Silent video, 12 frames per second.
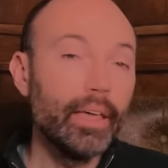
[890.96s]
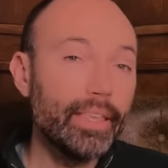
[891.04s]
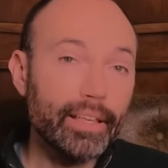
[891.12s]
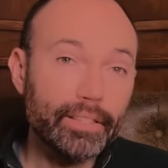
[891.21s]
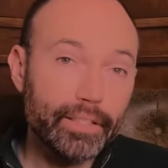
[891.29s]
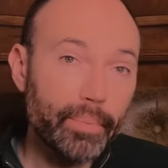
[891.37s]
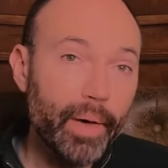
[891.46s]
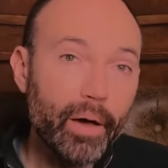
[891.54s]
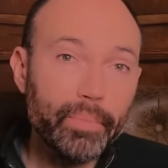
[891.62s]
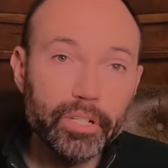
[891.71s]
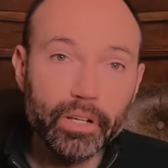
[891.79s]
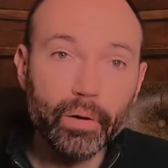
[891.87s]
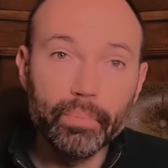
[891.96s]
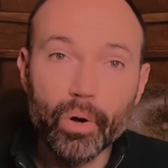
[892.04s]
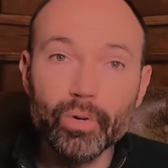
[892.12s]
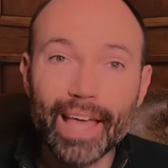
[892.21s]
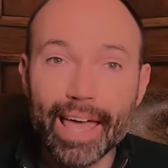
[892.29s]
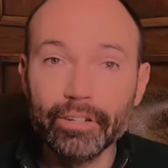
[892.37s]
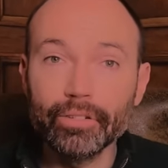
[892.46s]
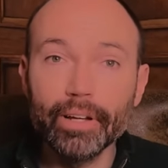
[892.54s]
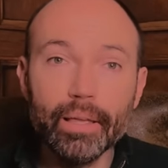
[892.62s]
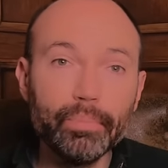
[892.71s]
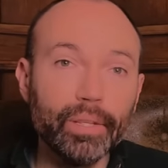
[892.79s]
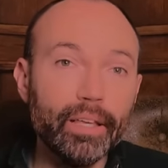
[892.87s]
Yet somehow Michelle Boat entered
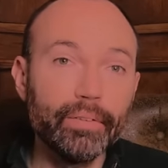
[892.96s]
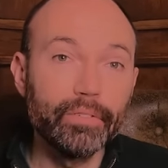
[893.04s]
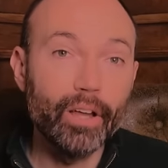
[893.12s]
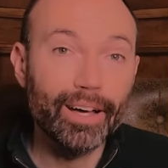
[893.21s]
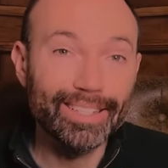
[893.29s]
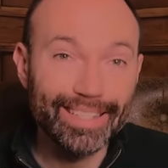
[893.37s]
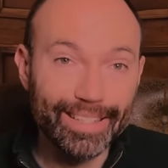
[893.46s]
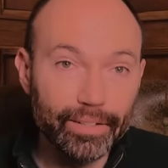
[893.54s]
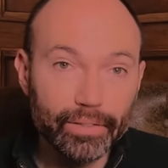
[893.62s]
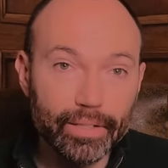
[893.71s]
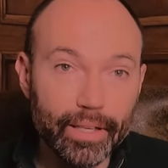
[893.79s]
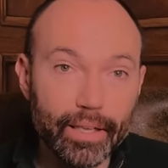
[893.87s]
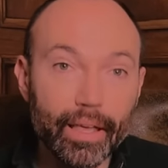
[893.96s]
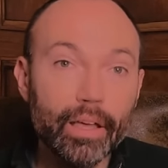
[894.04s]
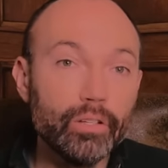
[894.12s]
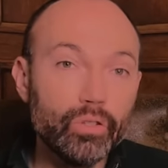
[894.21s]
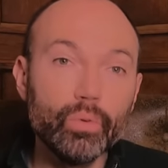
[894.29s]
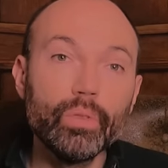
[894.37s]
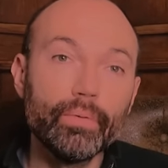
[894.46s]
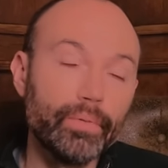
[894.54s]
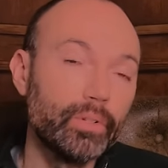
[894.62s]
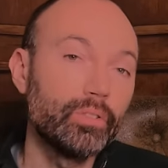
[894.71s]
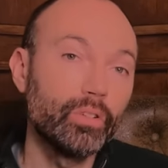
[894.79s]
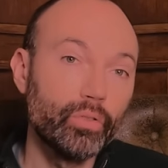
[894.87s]
a plea of not guilty to the
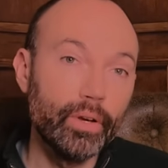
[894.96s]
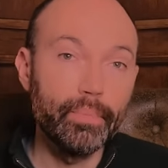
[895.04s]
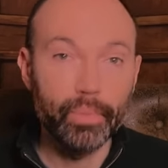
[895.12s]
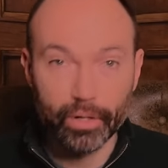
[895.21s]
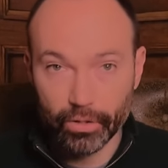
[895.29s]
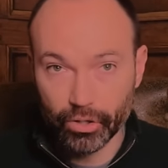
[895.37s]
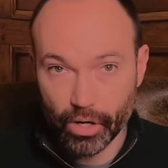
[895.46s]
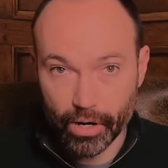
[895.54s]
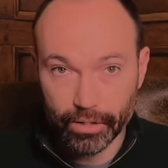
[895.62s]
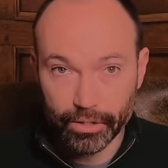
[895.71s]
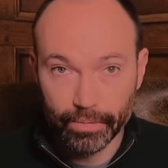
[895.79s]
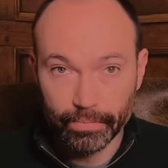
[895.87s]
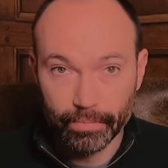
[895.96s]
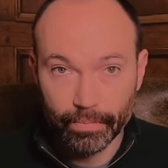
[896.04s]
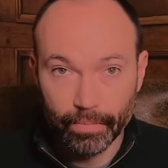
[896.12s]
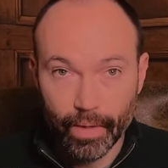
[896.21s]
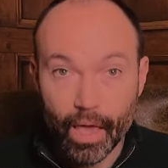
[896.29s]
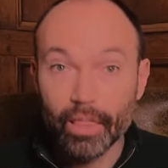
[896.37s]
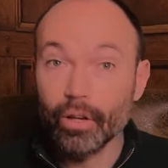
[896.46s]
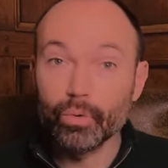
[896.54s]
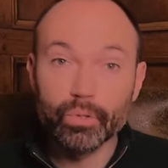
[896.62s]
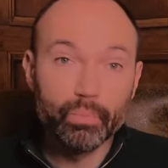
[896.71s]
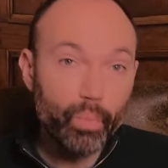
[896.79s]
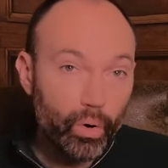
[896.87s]
first degree murder charge. There
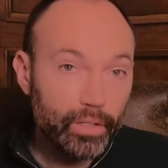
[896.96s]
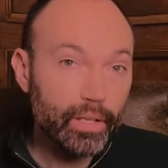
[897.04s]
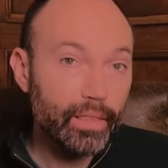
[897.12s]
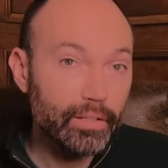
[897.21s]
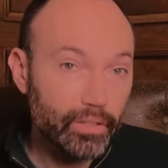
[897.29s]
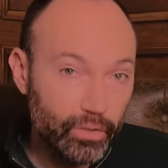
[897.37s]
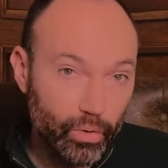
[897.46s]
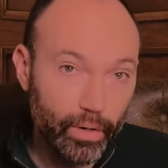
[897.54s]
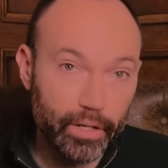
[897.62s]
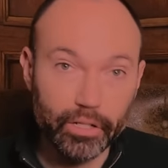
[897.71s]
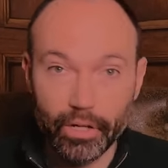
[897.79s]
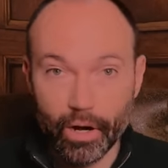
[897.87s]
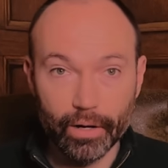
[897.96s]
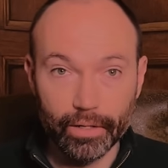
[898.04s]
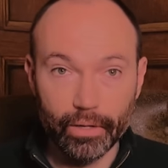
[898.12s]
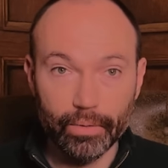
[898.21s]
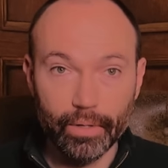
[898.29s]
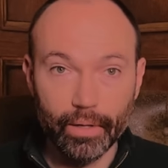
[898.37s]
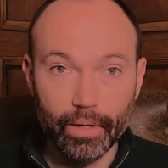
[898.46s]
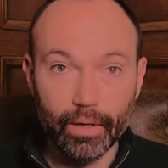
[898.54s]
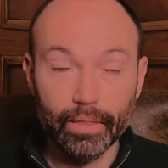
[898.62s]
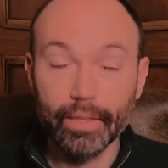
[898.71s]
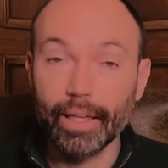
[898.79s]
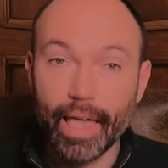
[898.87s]
was more to this story, she argued.
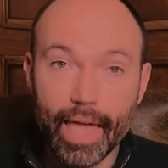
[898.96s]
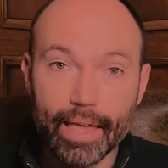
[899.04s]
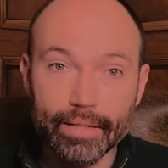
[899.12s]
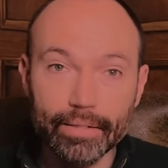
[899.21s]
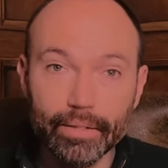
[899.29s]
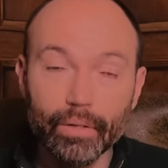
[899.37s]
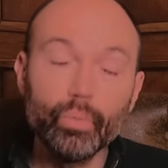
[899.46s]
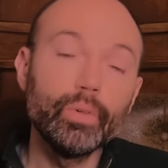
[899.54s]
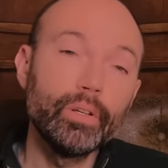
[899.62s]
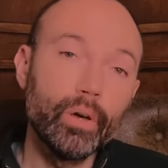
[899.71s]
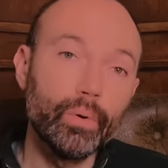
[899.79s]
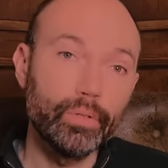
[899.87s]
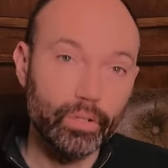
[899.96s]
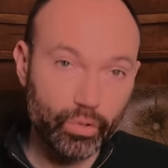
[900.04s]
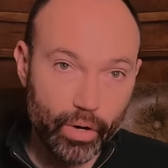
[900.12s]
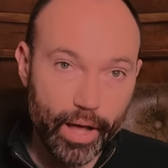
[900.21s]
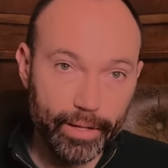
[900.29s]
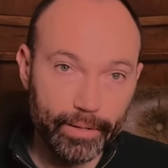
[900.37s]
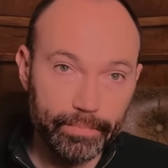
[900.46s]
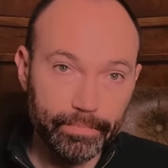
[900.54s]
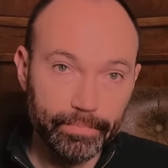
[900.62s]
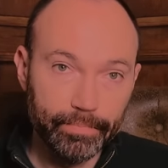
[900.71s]
The case would go to trial.